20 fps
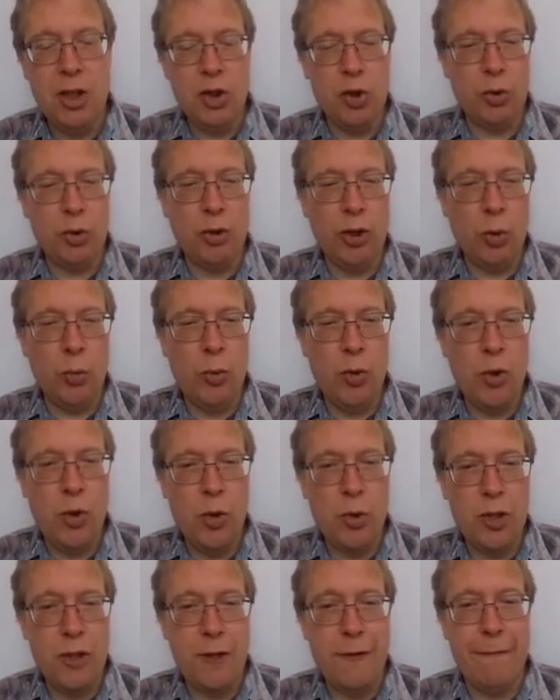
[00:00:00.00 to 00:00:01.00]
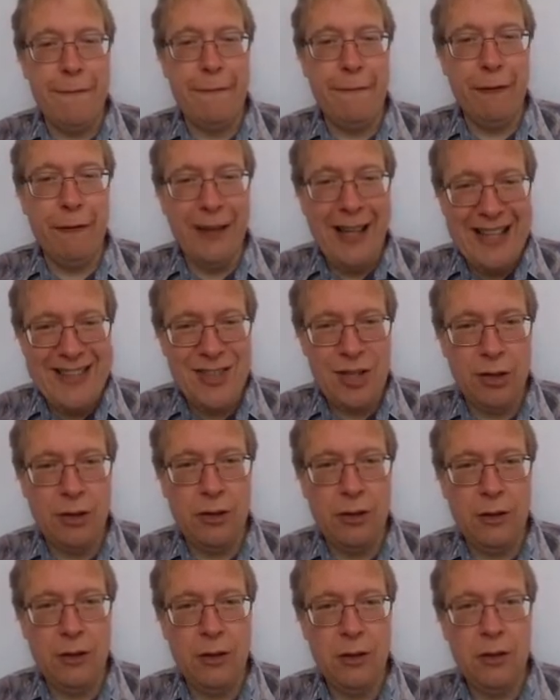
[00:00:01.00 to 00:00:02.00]
So in other words, the
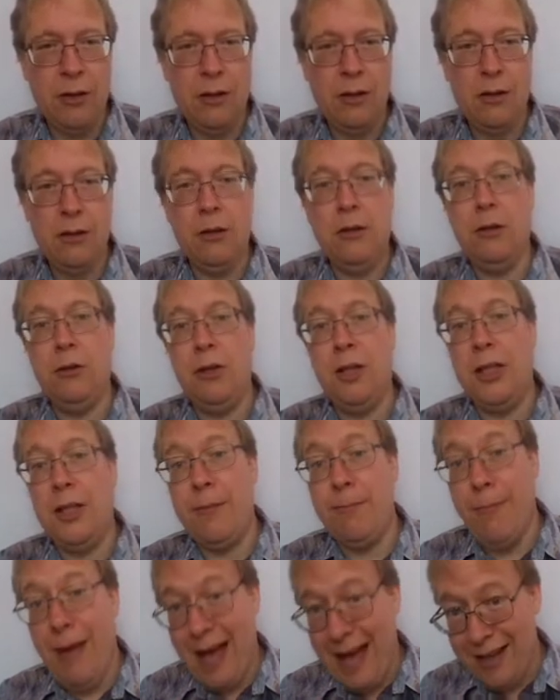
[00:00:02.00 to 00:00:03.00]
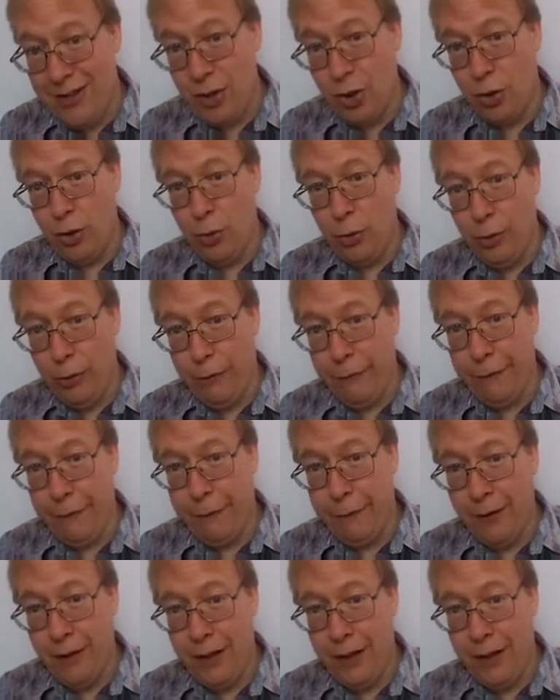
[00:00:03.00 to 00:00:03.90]
flatter the demand curve,